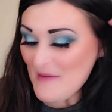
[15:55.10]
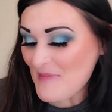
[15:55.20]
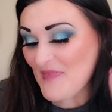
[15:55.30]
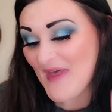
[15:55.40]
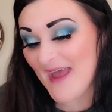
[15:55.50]

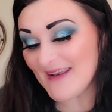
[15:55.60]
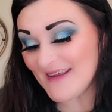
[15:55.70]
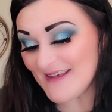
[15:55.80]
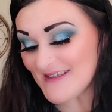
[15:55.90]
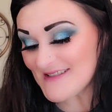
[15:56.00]
But that
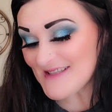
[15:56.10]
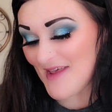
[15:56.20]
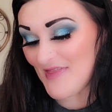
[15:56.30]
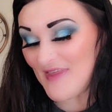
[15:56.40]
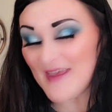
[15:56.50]
is
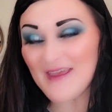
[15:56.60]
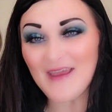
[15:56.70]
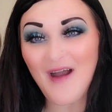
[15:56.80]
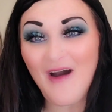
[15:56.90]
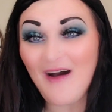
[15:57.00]

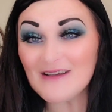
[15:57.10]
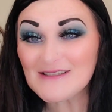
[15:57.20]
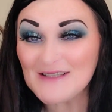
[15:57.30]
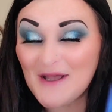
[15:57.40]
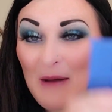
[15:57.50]
the
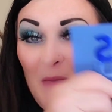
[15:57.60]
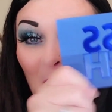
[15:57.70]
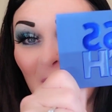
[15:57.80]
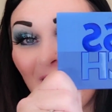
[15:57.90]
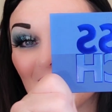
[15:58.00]

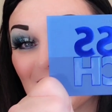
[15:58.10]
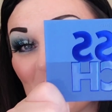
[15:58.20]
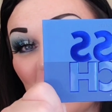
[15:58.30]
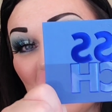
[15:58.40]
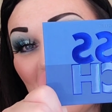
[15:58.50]
awesome Boss
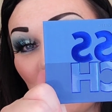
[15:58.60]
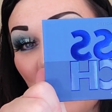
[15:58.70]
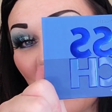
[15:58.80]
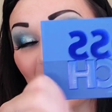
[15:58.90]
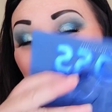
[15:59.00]
B
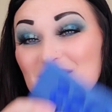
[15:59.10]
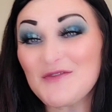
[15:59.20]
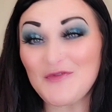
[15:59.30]
palette